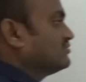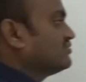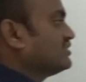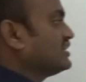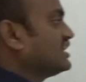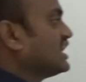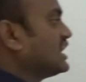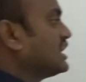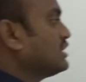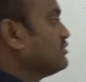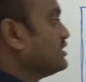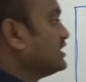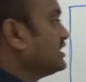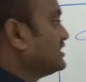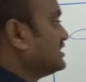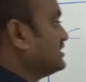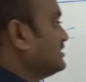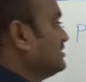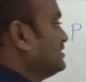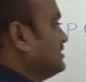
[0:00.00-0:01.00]
we have
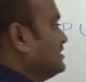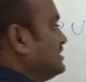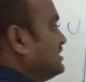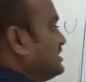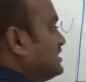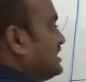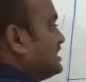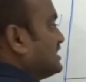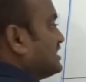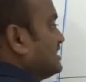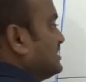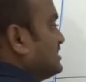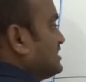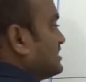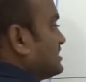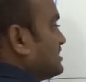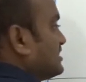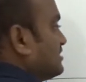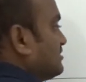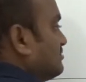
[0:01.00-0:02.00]
here, it
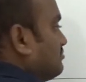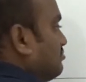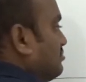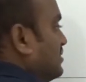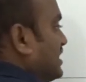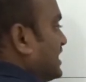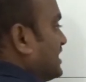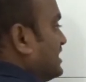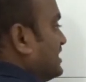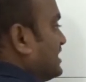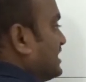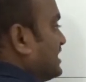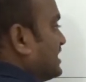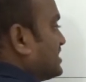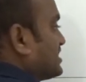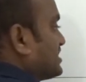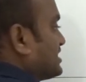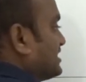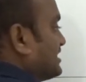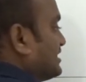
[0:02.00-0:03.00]
is
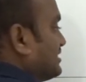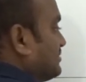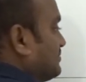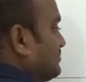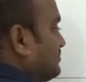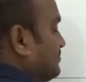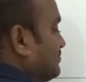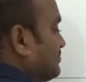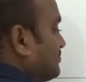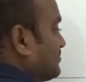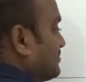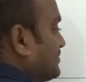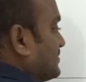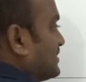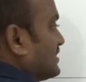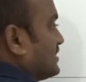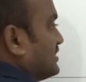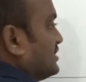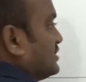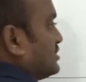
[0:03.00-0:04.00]
bidirectional.
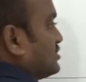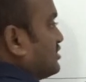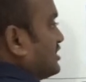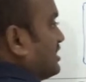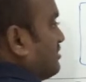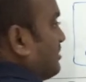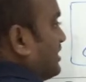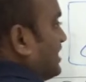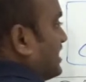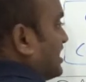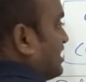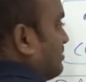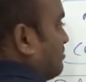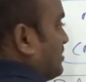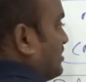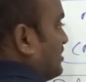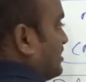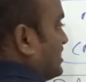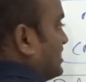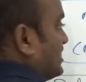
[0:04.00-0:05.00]
So depending
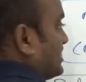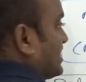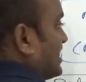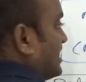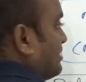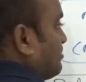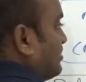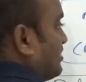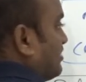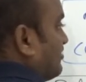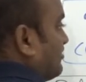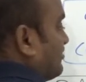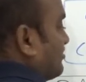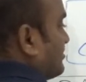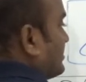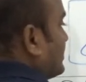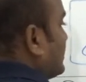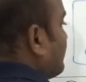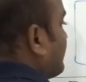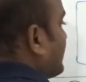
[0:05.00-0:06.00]
upon the type
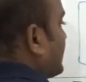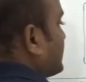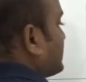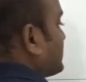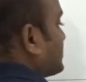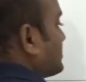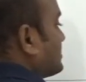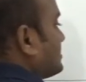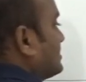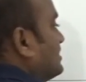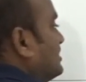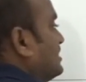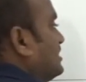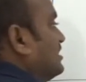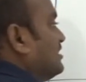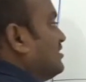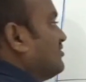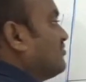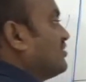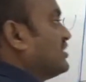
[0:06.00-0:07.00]
of device,
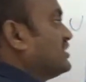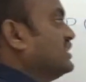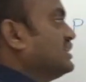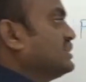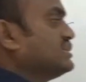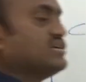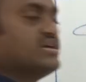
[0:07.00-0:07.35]
whether